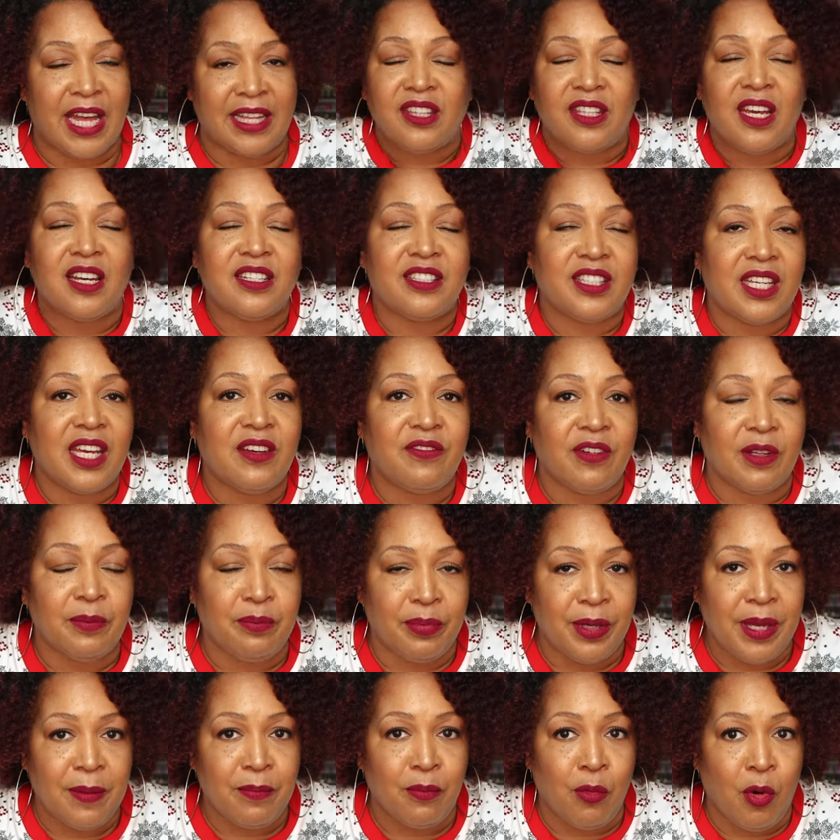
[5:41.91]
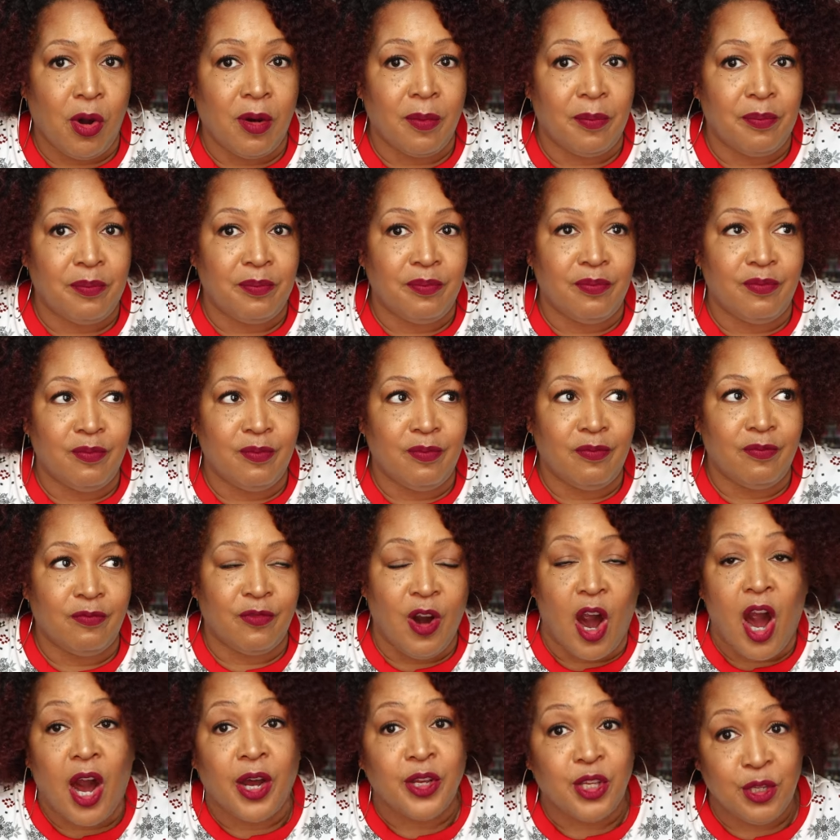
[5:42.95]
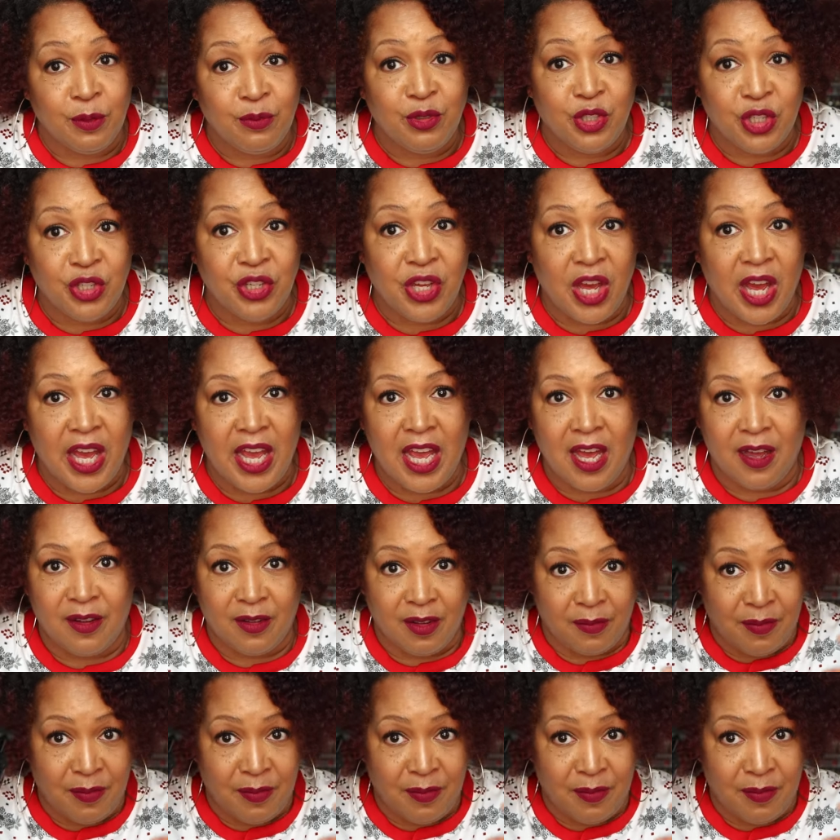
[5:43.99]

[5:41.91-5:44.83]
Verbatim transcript: It does give a bit more volume to your hair.